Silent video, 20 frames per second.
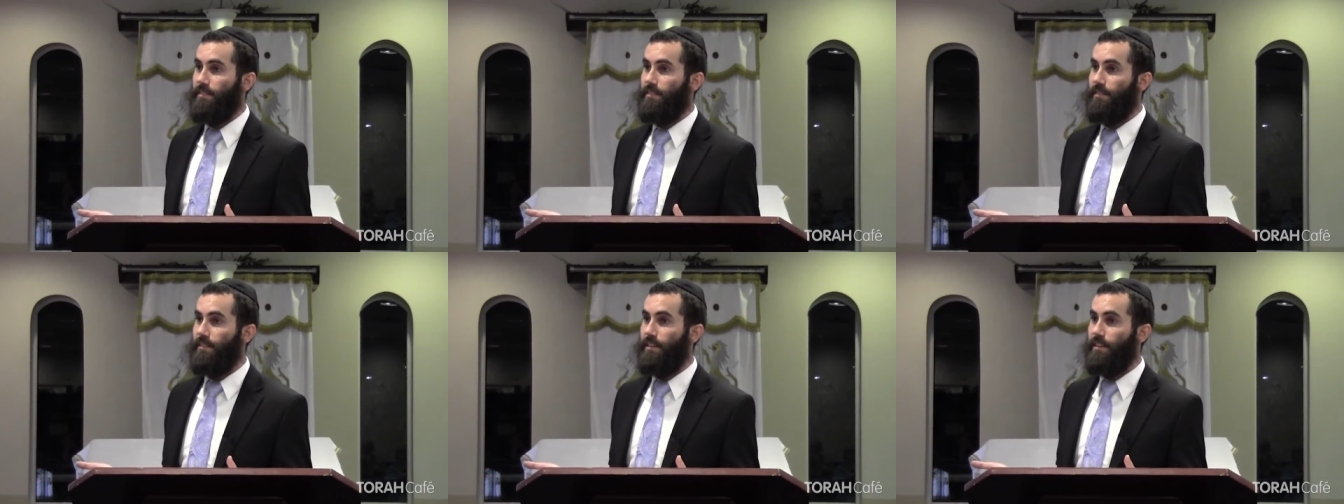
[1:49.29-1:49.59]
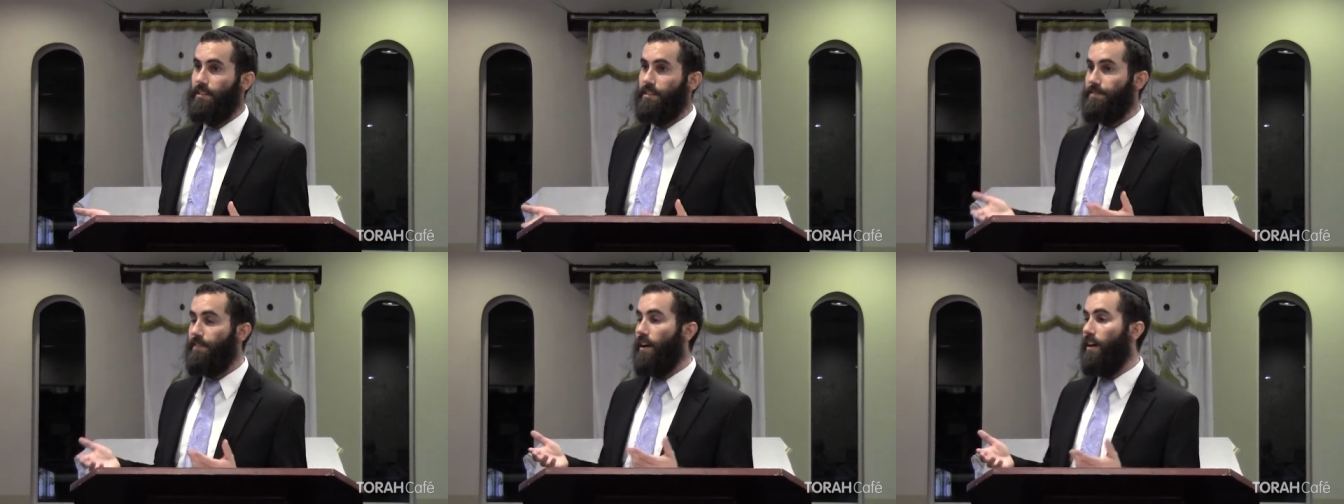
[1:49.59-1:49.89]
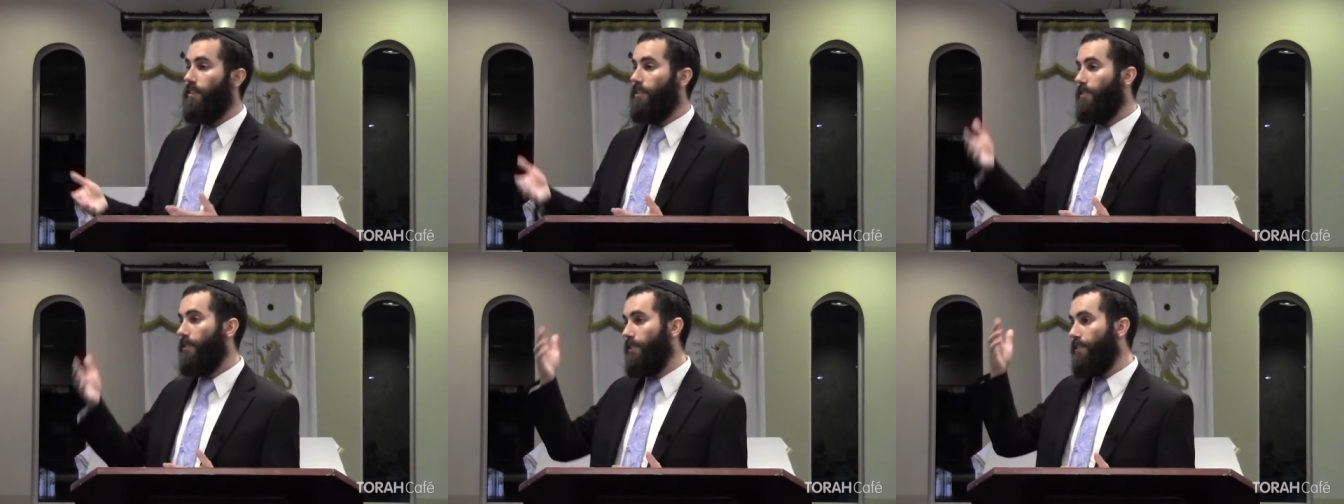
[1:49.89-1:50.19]
Right? His
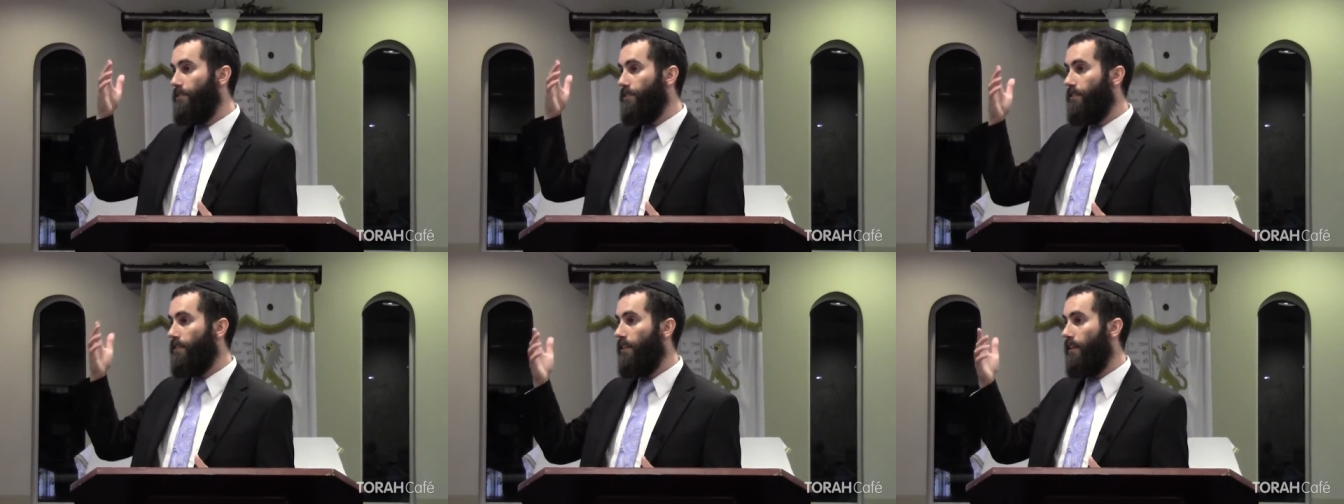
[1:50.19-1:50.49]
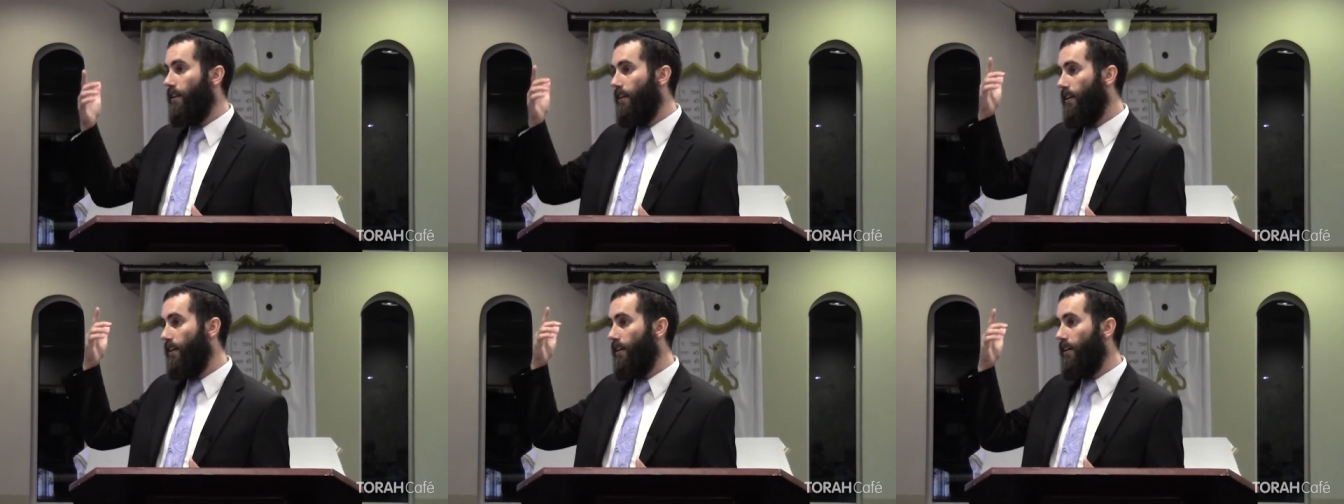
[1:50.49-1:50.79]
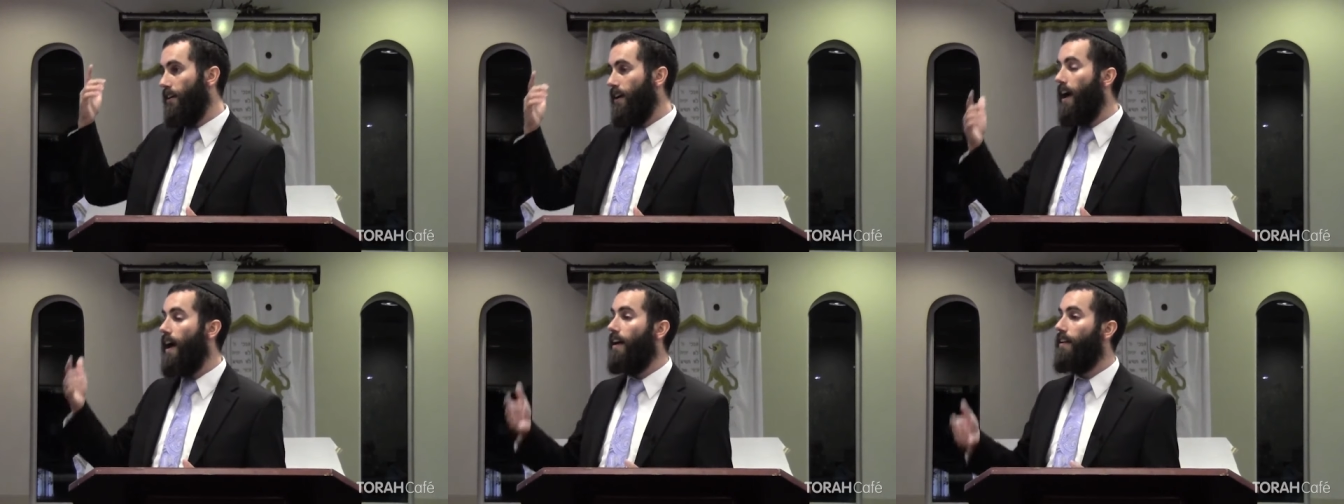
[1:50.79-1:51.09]
father is
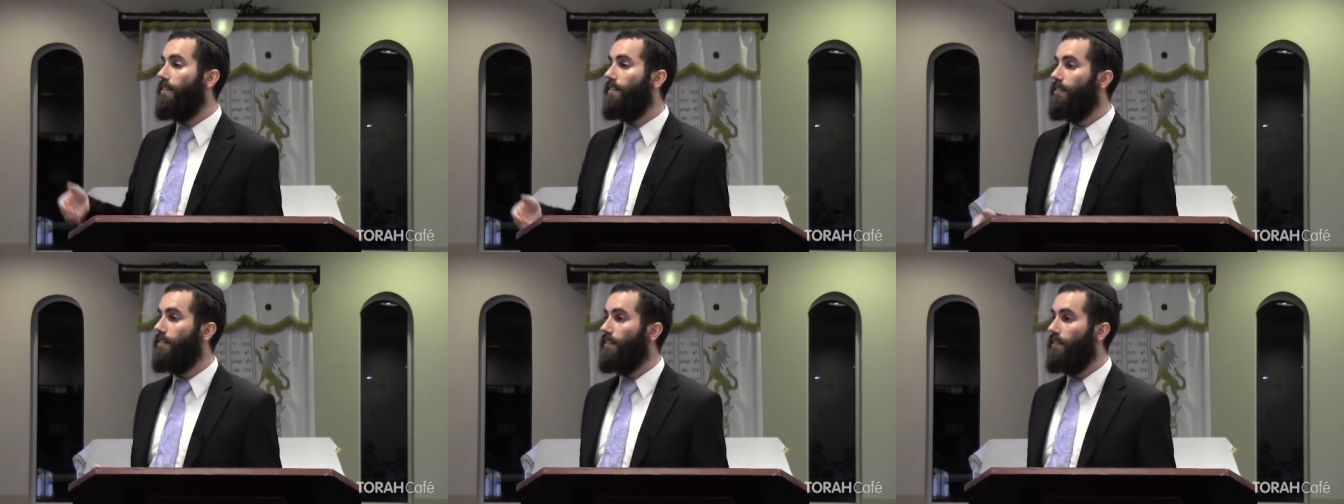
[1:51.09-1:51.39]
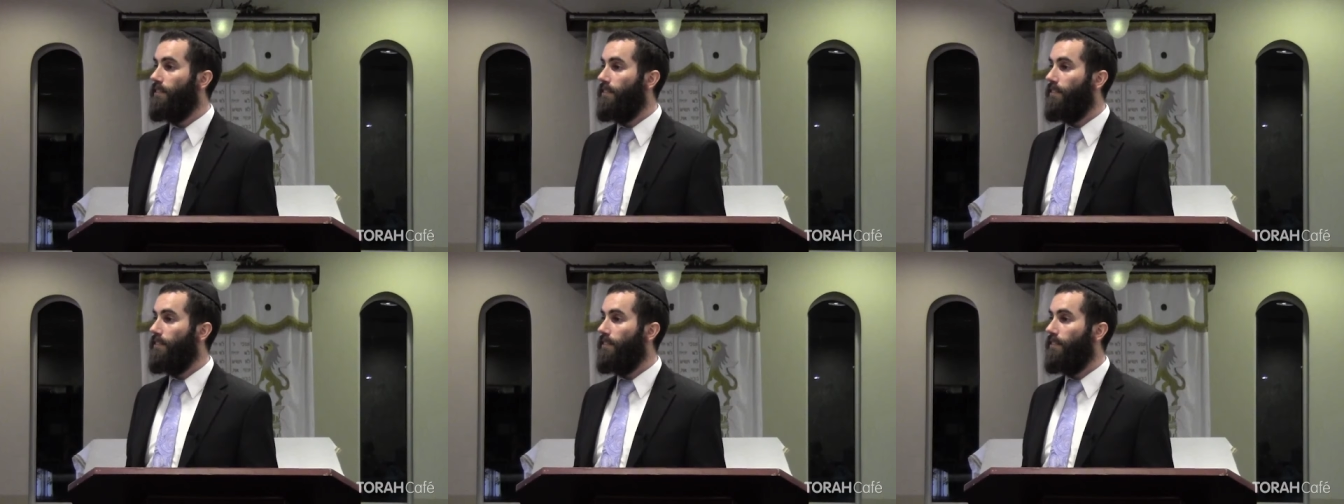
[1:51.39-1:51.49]
God.